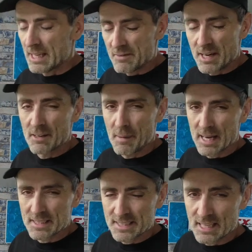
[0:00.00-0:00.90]
giving it
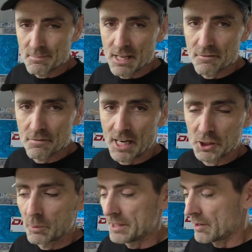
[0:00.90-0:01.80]
about 10 minute
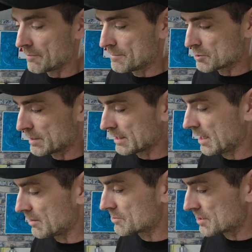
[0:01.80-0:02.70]
flash window in
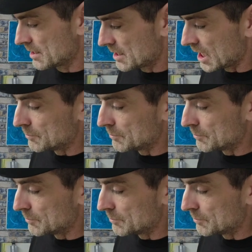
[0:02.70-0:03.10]
between coats,